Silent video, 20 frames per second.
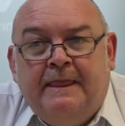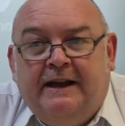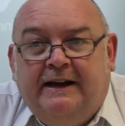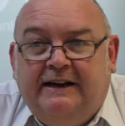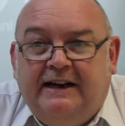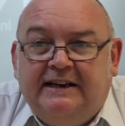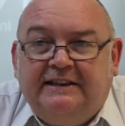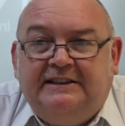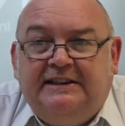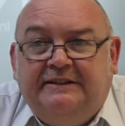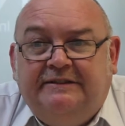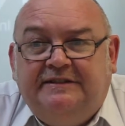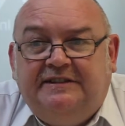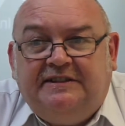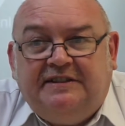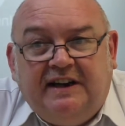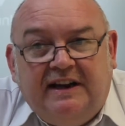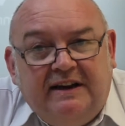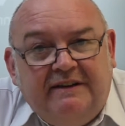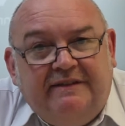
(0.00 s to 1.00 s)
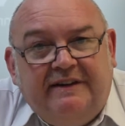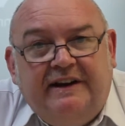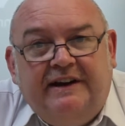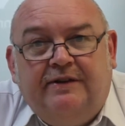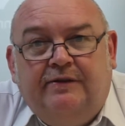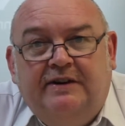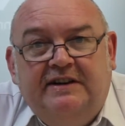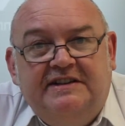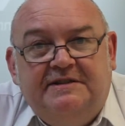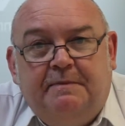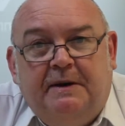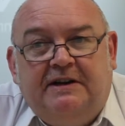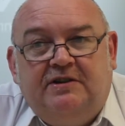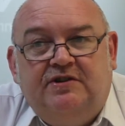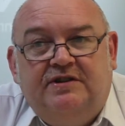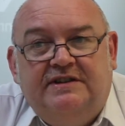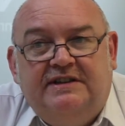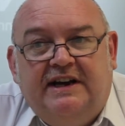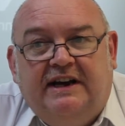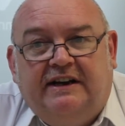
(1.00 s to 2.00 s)
An active survey or
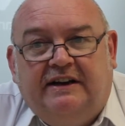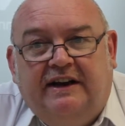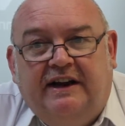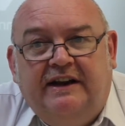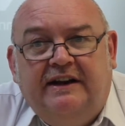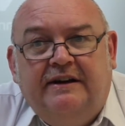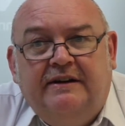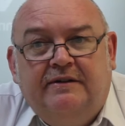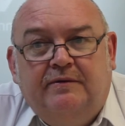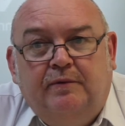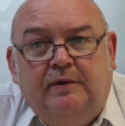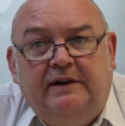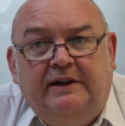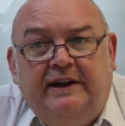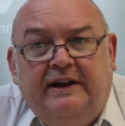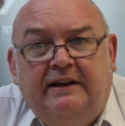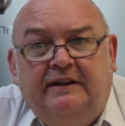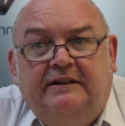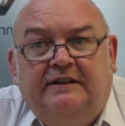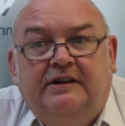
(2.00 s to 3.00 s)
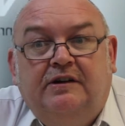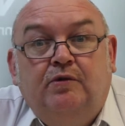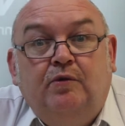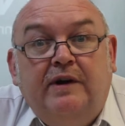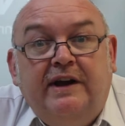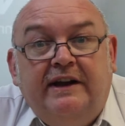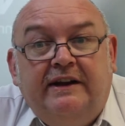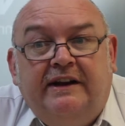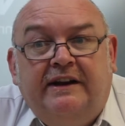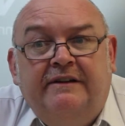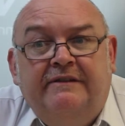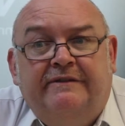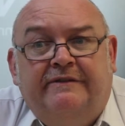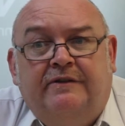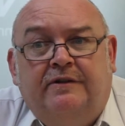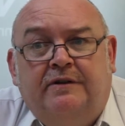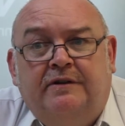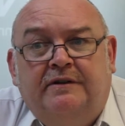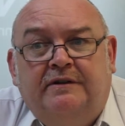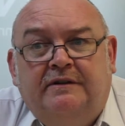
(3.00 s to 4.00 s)
inspection technique will yield great
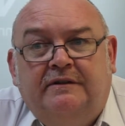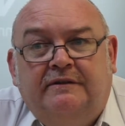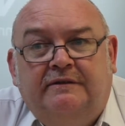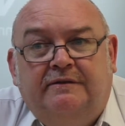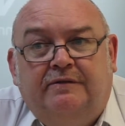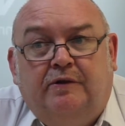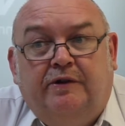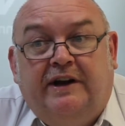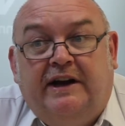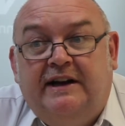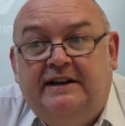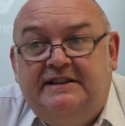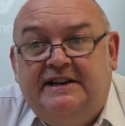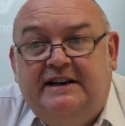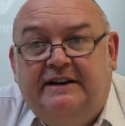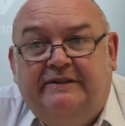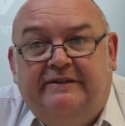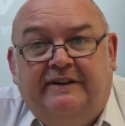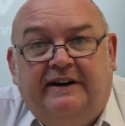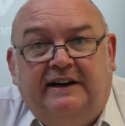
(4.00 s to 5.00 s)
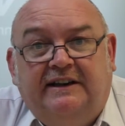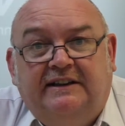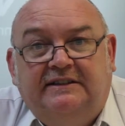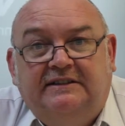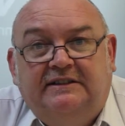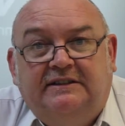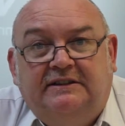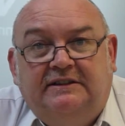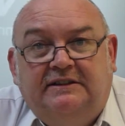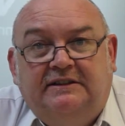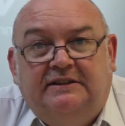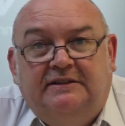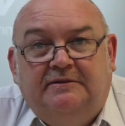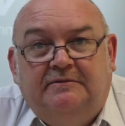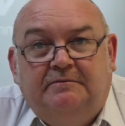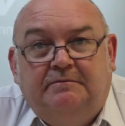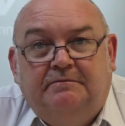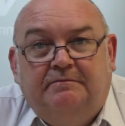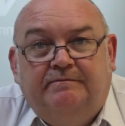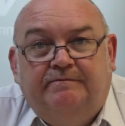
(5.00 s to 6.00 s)
info for what it identifies,
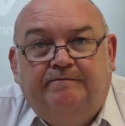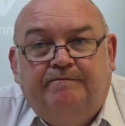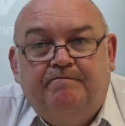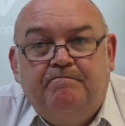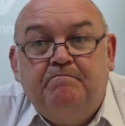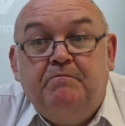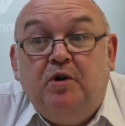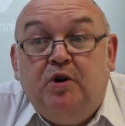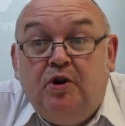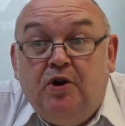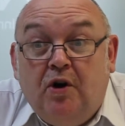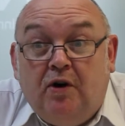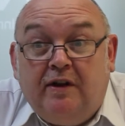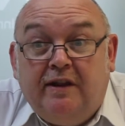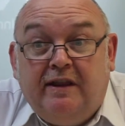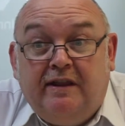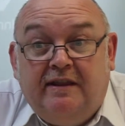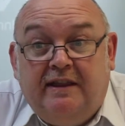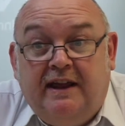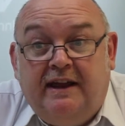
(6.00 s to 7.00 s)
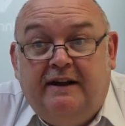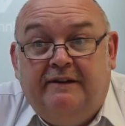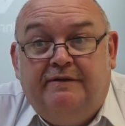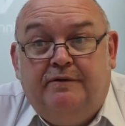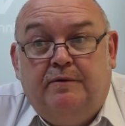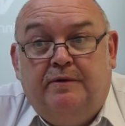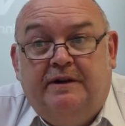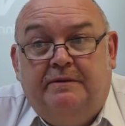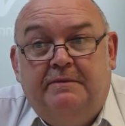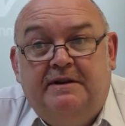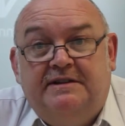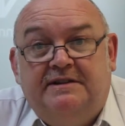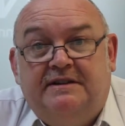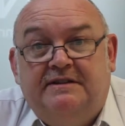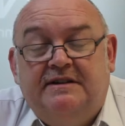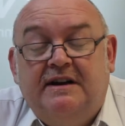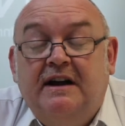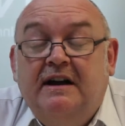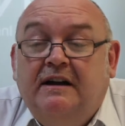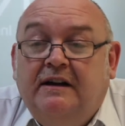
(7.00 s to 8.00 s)
but not a thing for what it
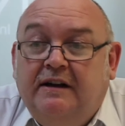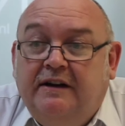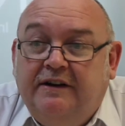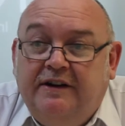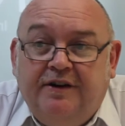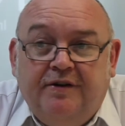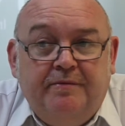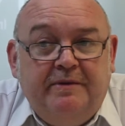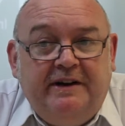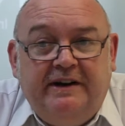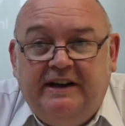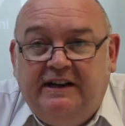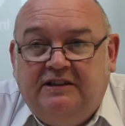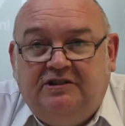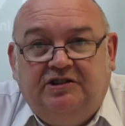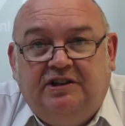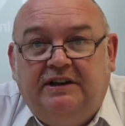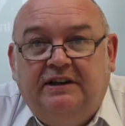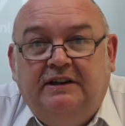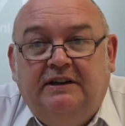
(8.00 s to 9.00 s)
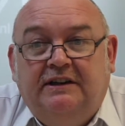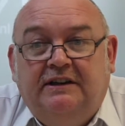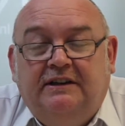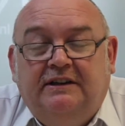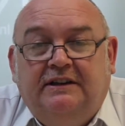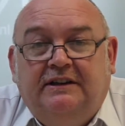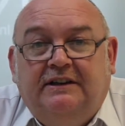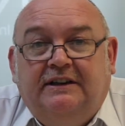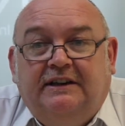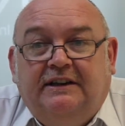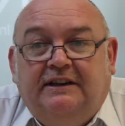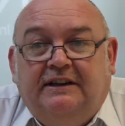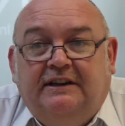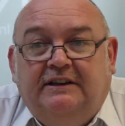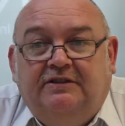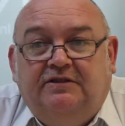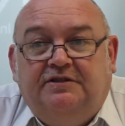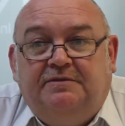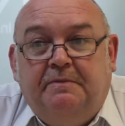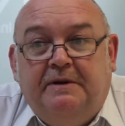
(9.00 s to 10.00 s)
misses. In human nature,
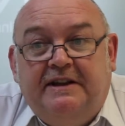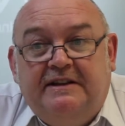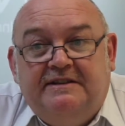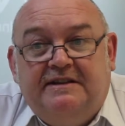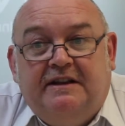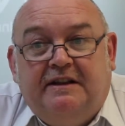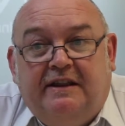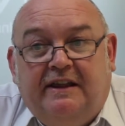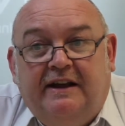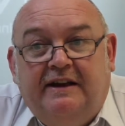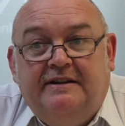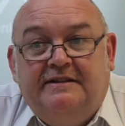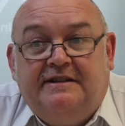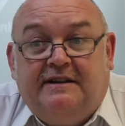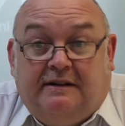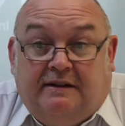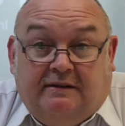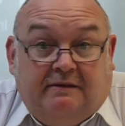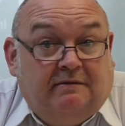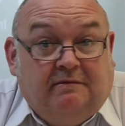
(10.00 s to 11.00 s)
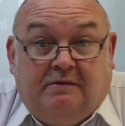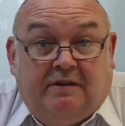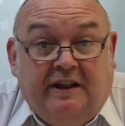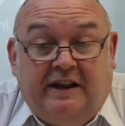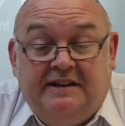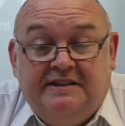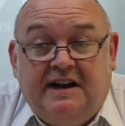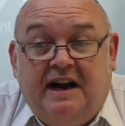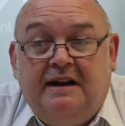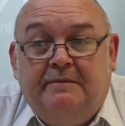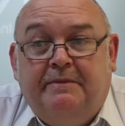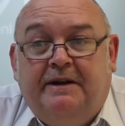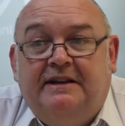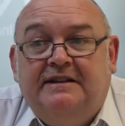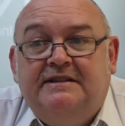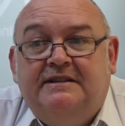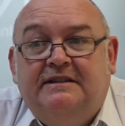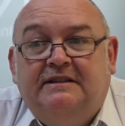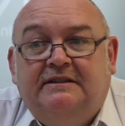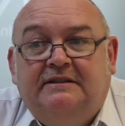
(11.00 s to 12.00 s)
it just means that things are
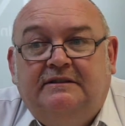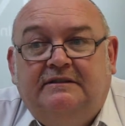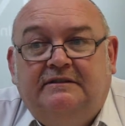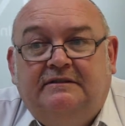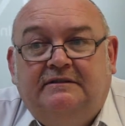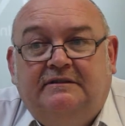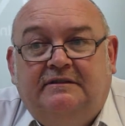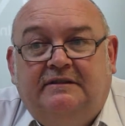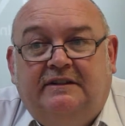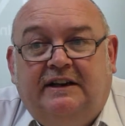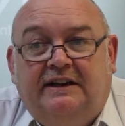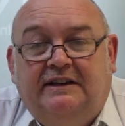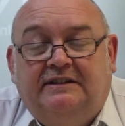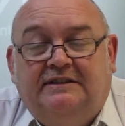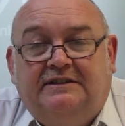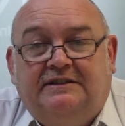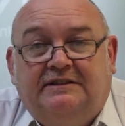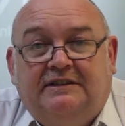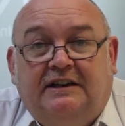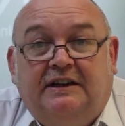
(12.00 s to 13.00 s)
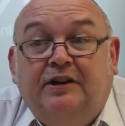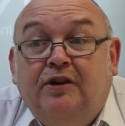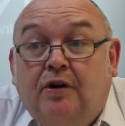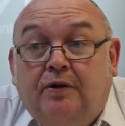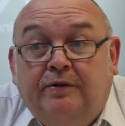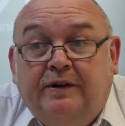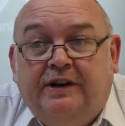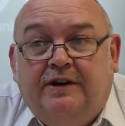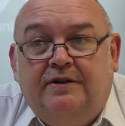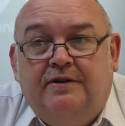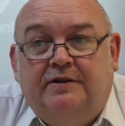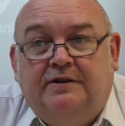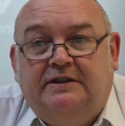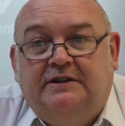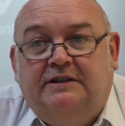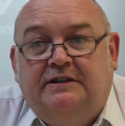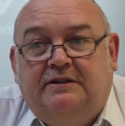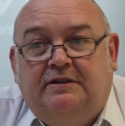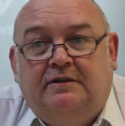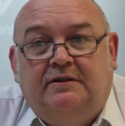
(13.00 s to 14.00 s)
missed, things are not
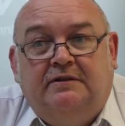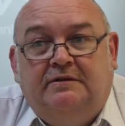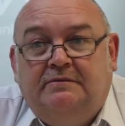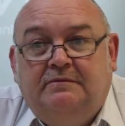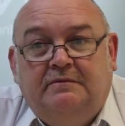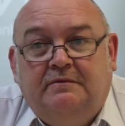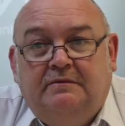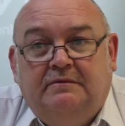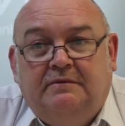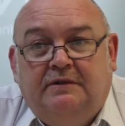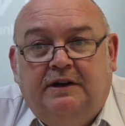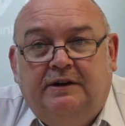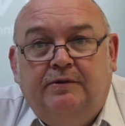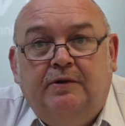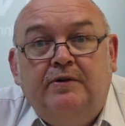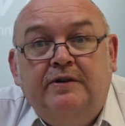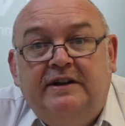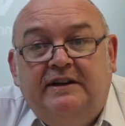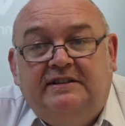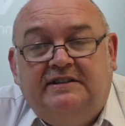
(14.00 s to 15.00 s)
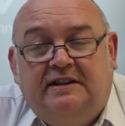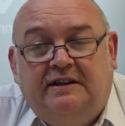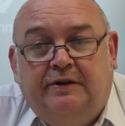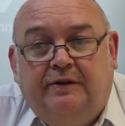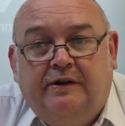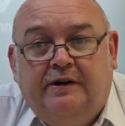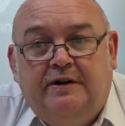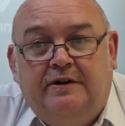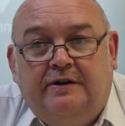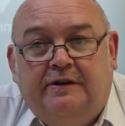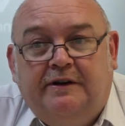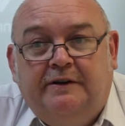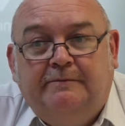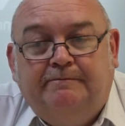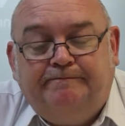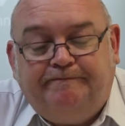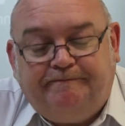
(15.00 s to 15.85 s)
recorded or erroneously recorded.